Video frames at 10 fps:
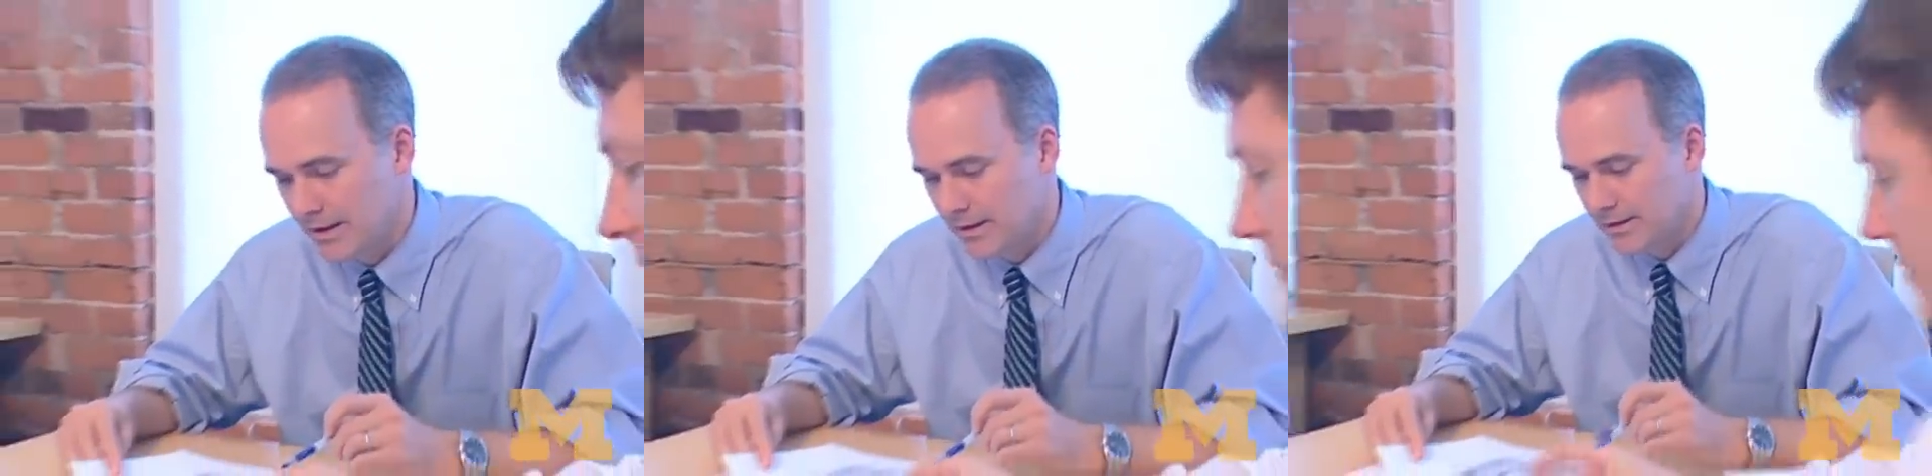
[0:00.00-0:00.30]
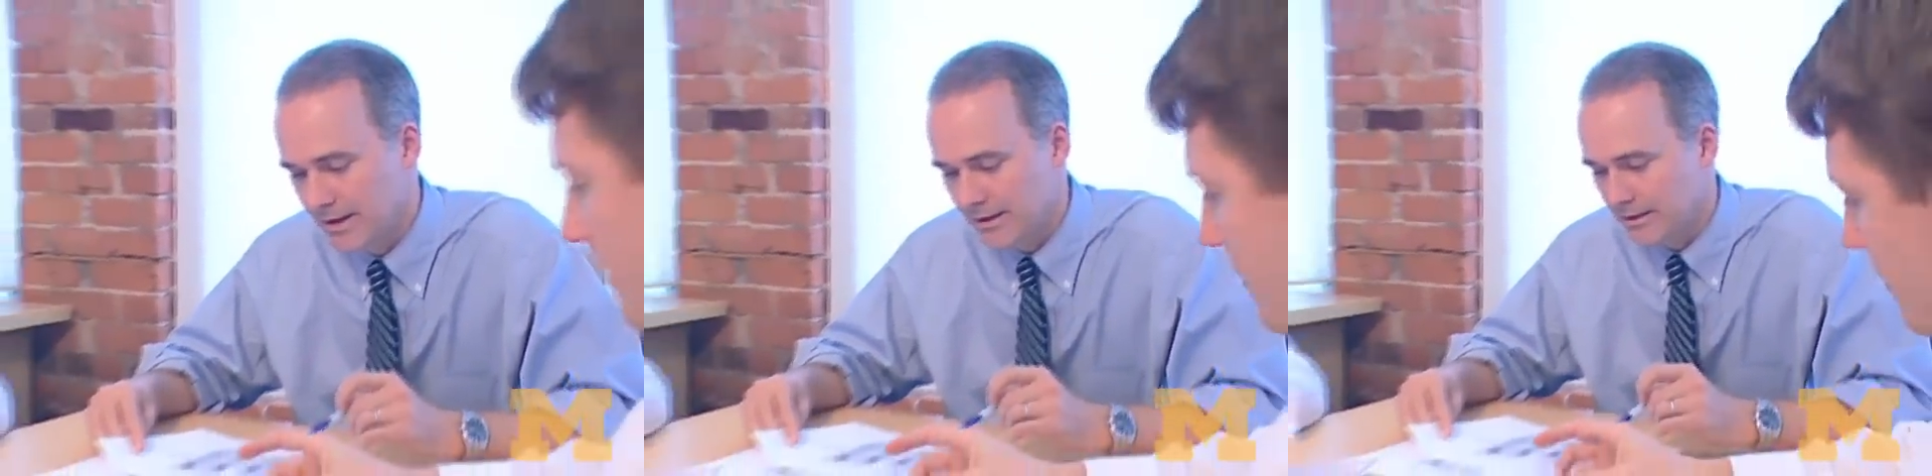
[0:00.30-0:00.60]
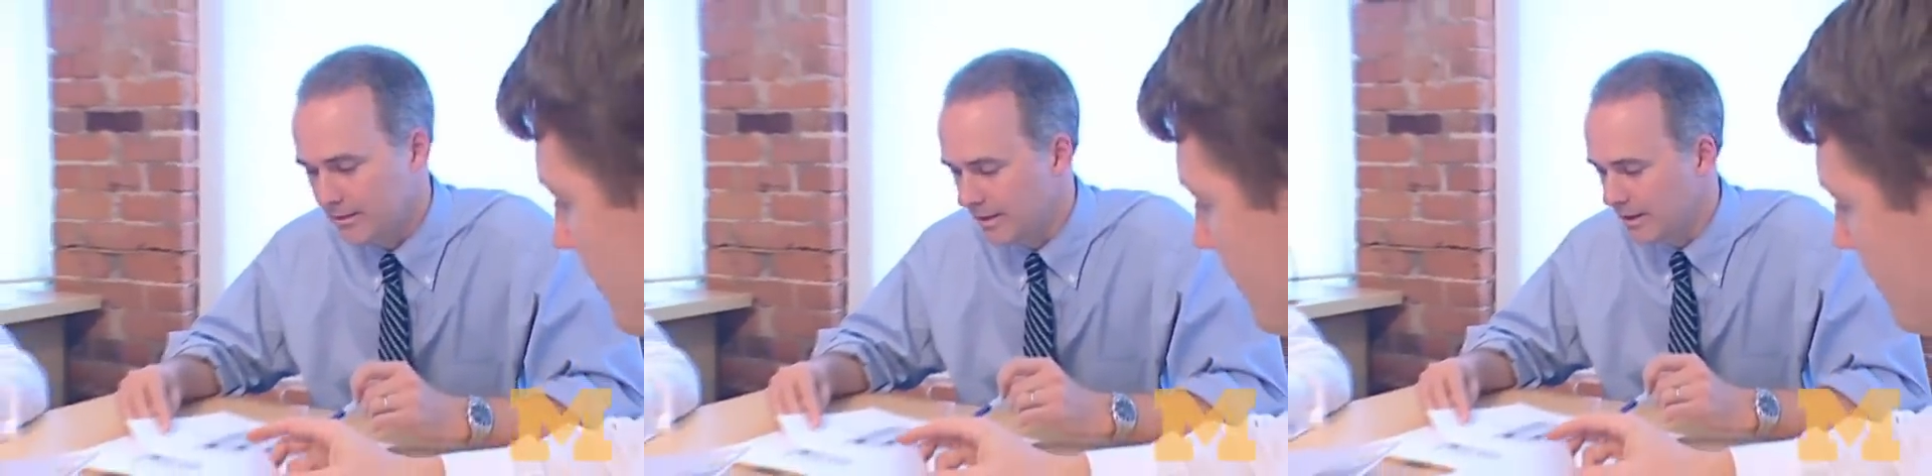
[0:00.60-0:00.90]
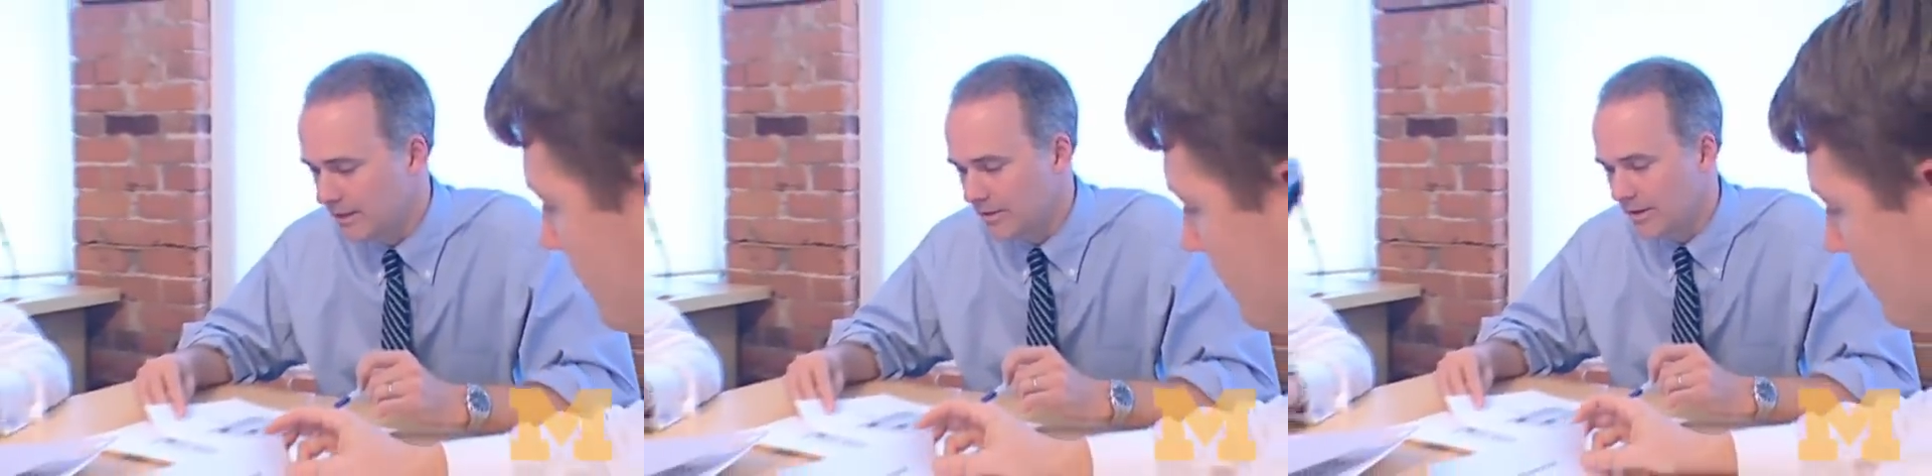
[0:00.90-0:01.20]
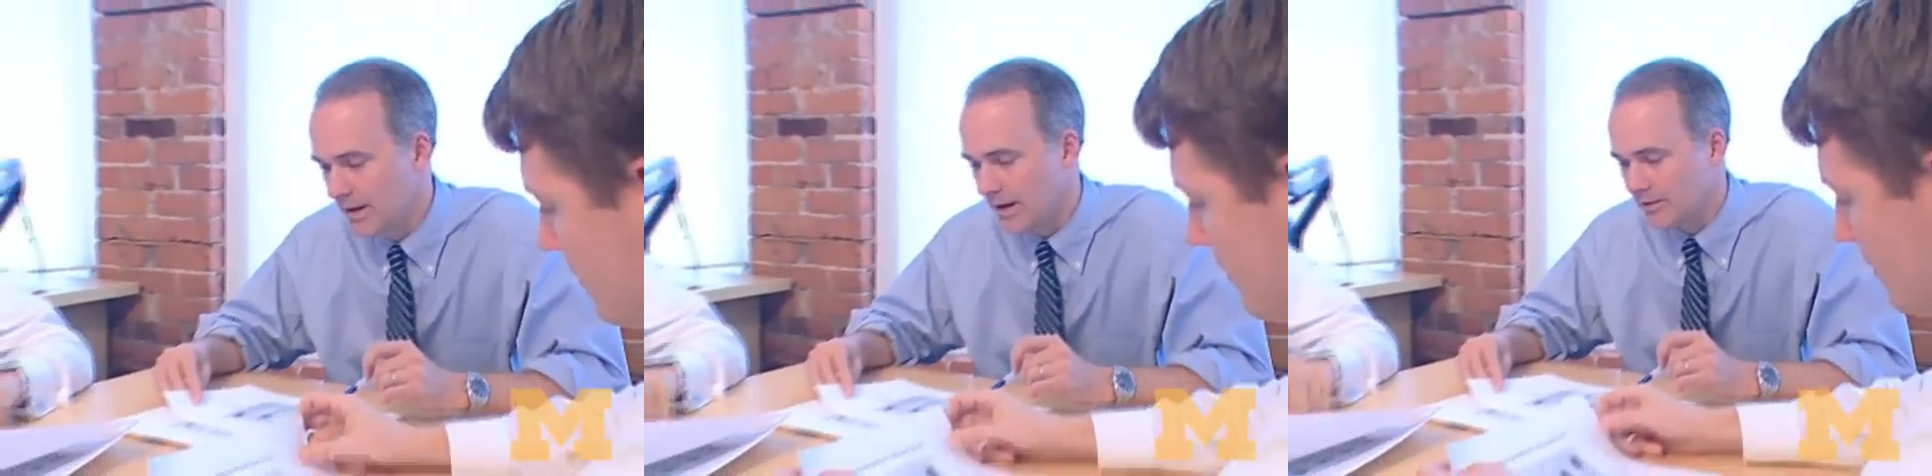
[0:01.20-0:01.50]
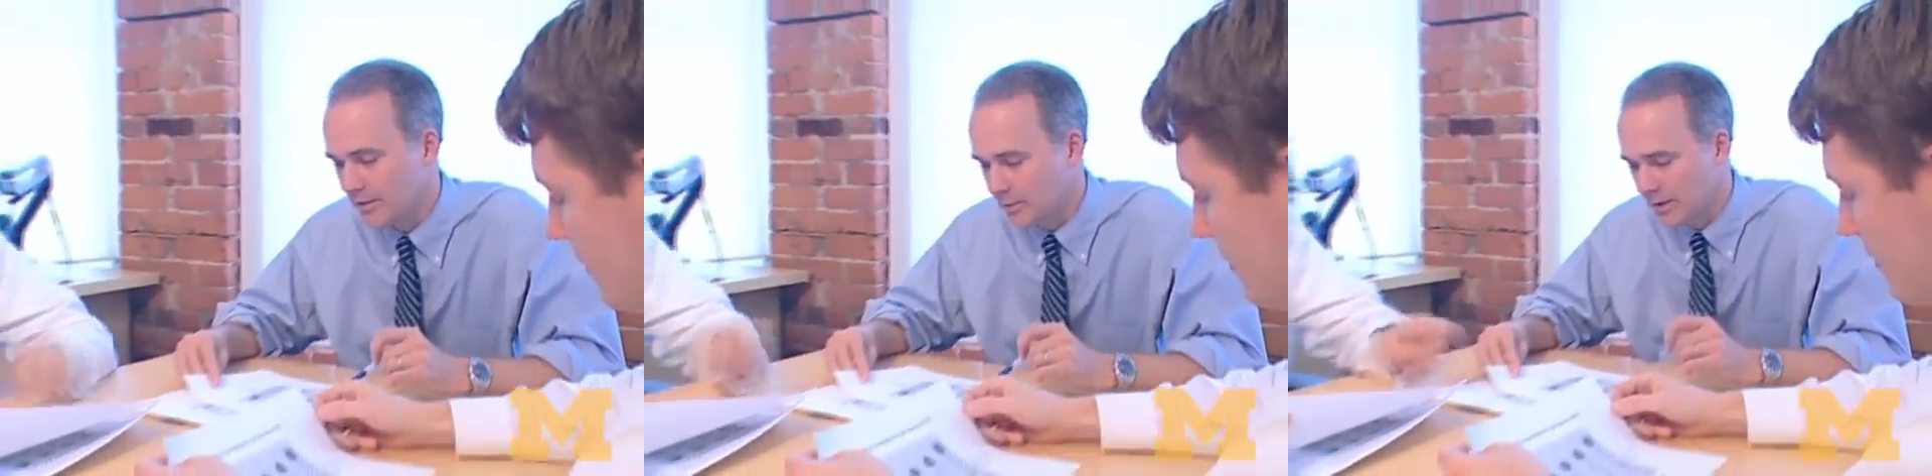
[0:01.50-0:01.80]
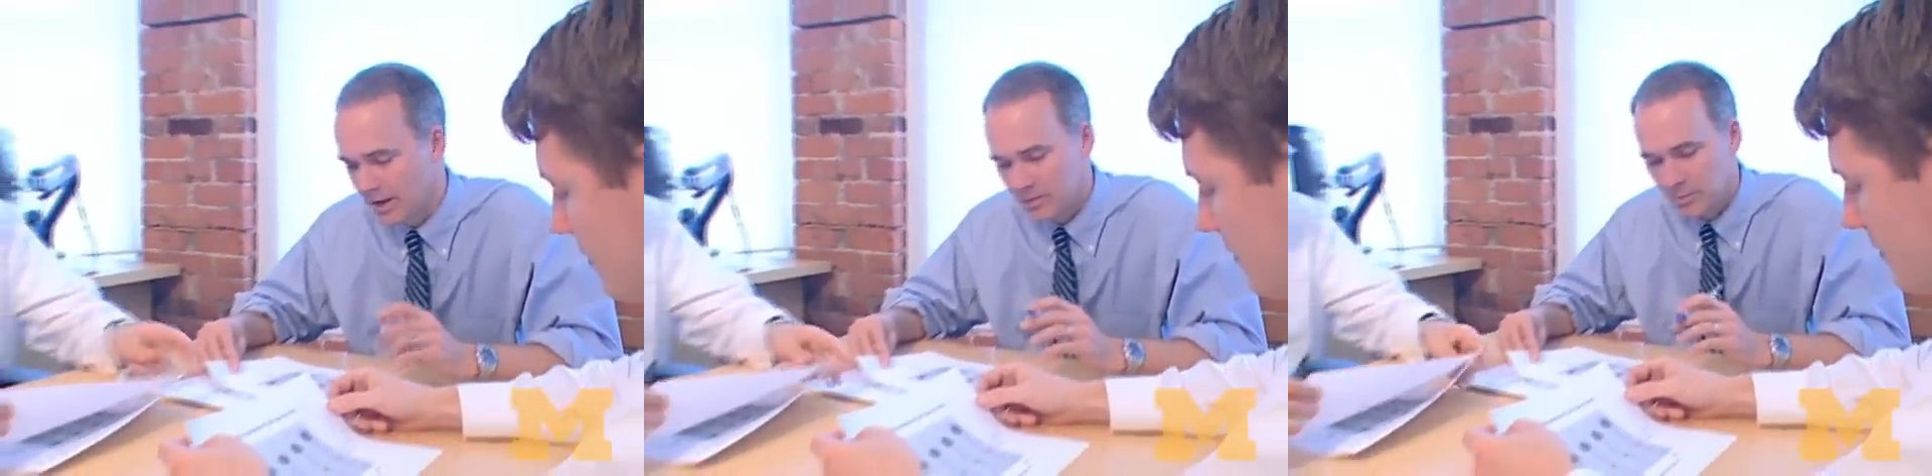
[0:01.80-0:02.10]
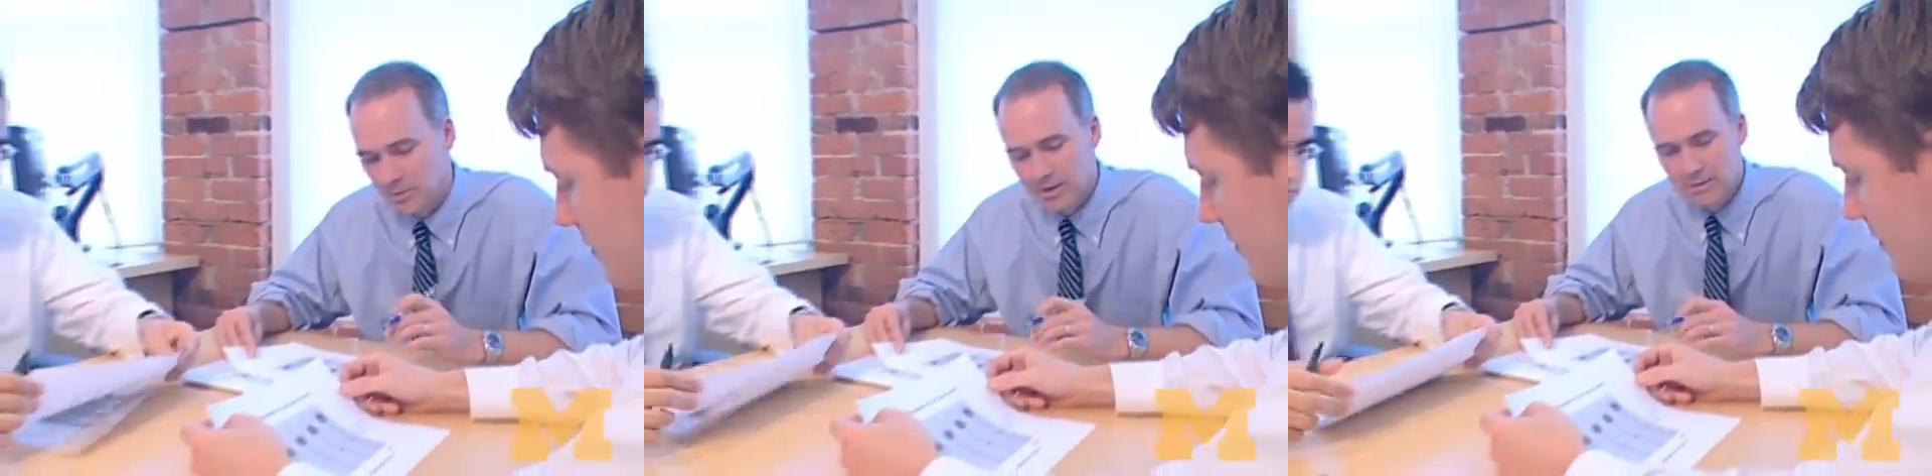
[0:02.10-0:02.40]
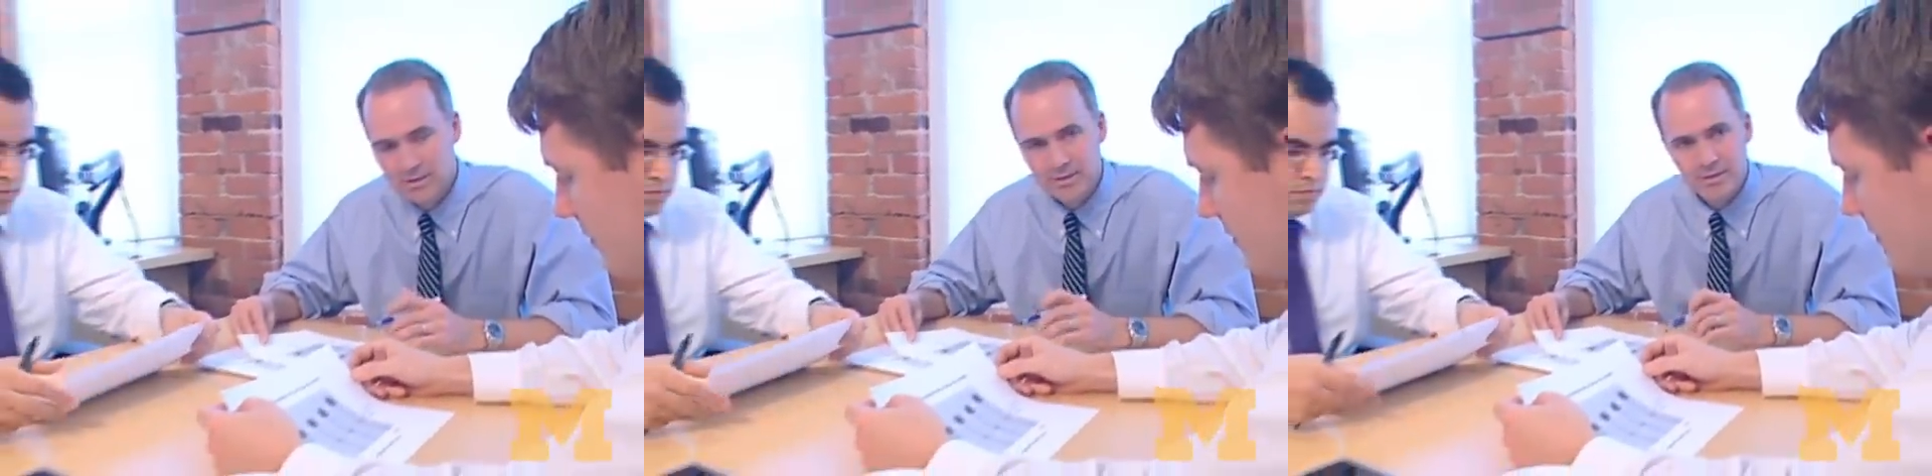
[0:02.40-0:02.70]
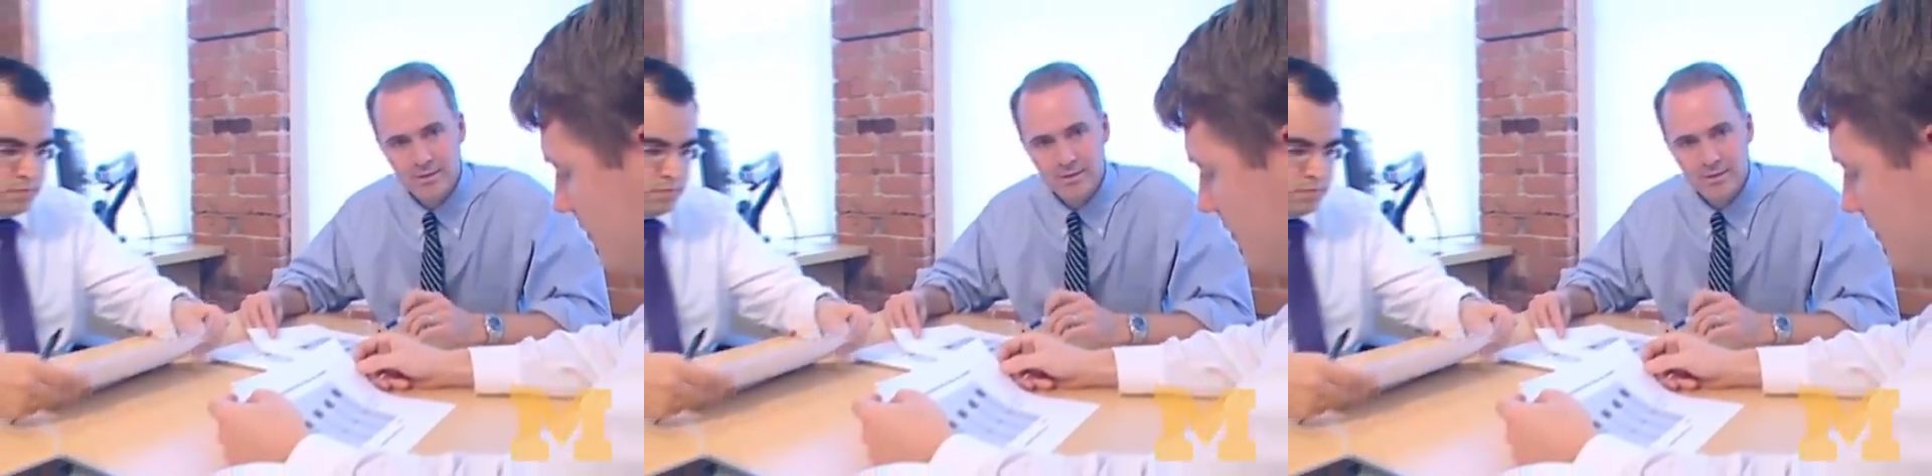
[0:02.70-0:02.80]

accounting for the high mortality rates at some hospitals.